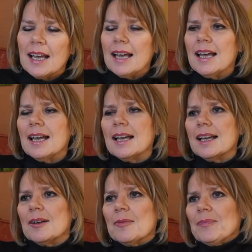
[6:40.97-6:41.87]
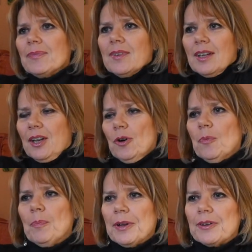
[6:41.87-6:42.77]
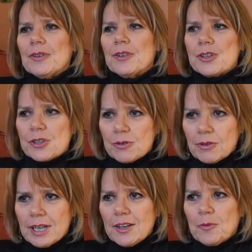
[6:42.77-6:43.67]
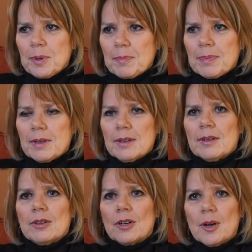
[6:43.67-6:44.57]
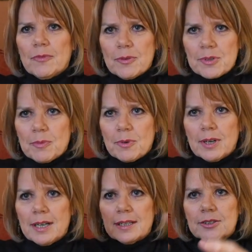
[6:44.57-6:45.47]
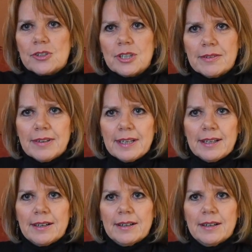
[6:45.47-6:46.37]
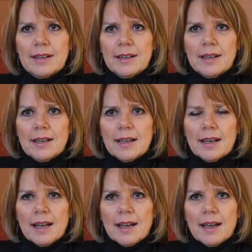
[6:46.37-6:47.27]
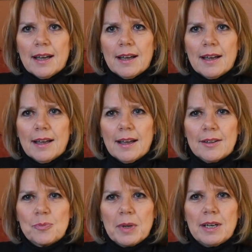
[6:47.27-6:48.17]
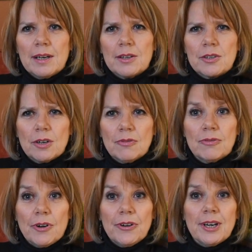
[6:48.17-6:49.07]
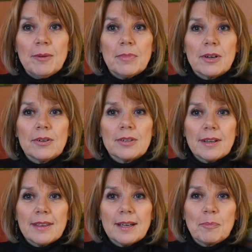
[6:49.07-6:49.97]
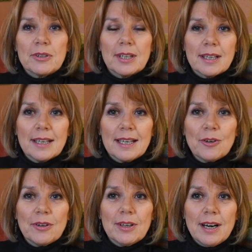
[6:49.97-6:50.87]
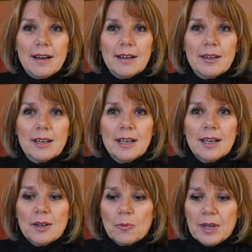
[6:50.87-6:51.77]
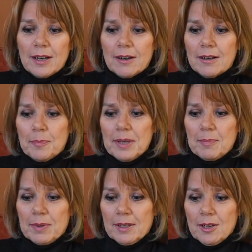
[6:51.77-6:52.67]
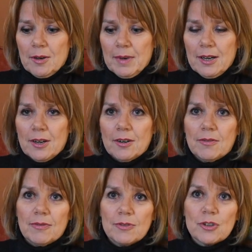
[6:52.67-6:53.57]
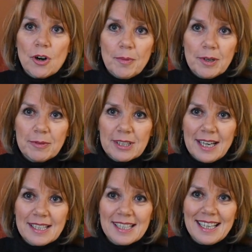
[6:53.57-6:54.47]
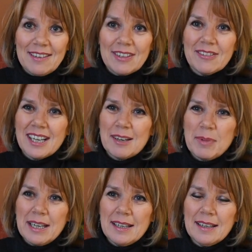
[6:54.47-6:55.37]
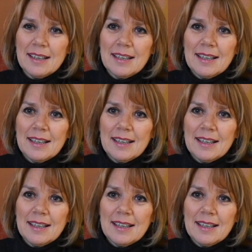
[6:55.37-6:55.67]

Uh, you know, but the story of people who come from somewhere else to live here uh, has been, it's confronting, because I think particularly in Northern Ireland we are a people coming out of trauma which hasn't even really been